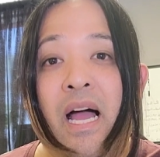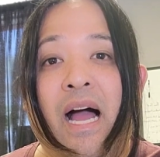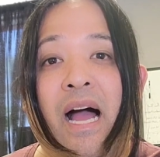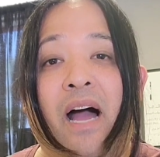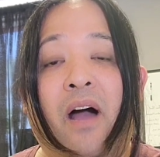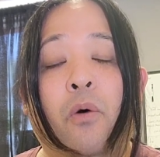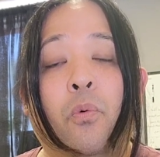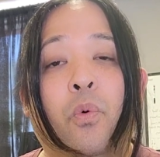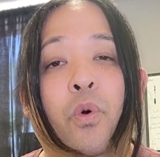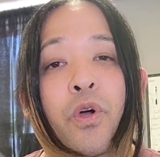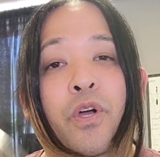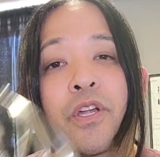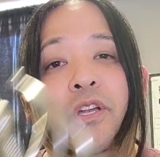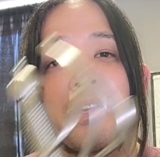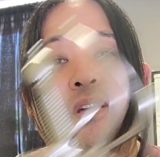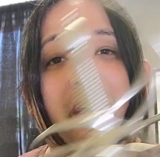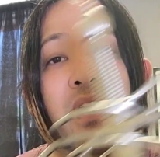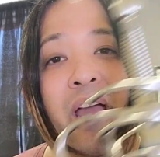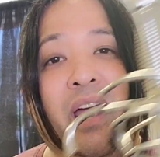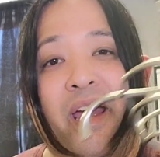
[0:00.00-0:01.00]
How
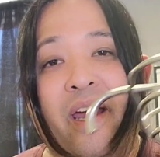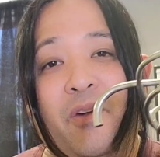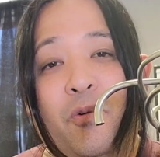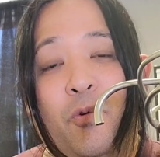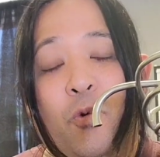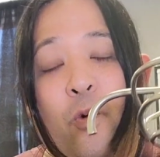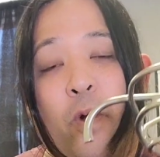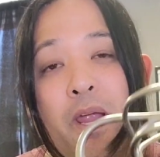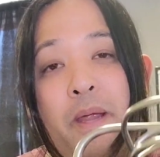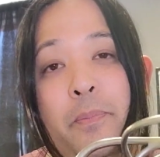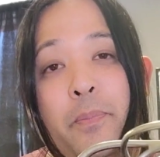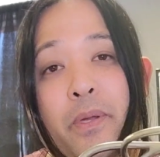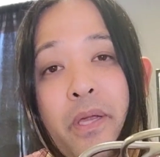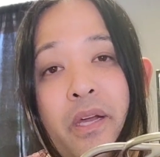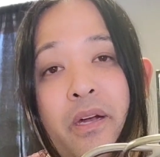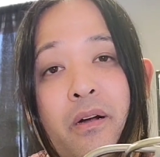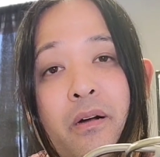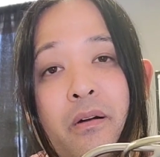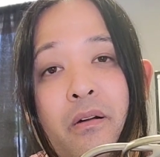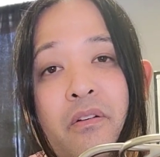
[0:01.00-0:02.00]
would a
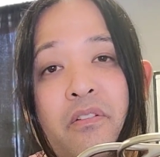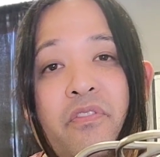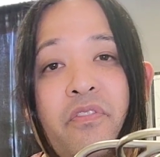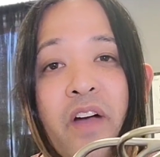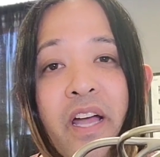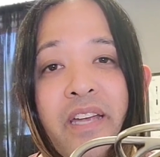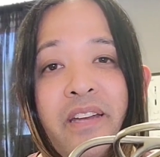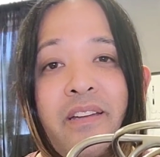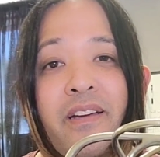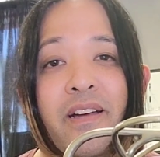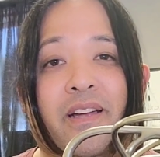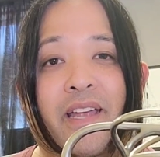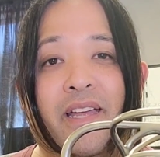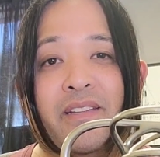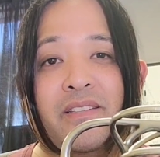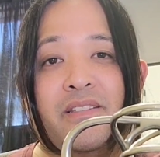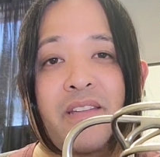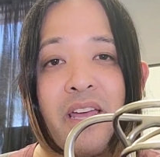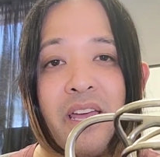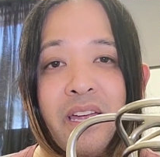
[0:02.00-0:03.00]
rapier fight
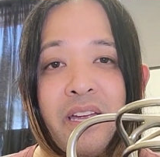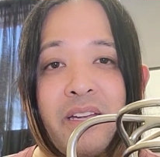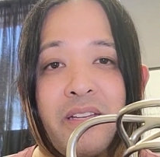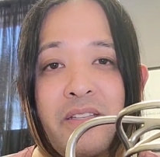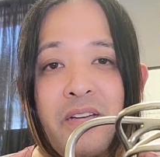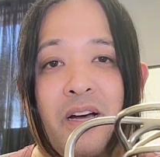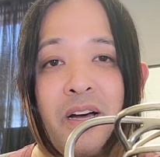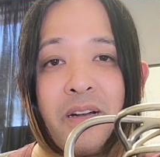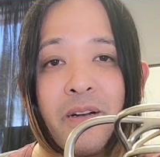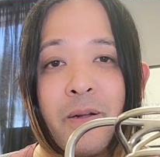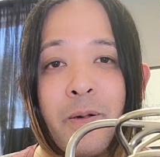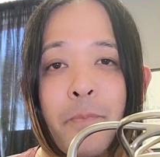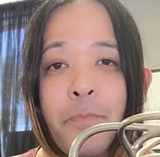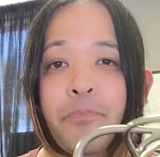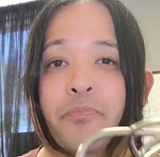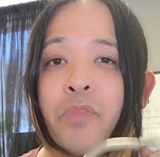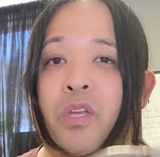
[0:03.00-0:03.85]
against a katana?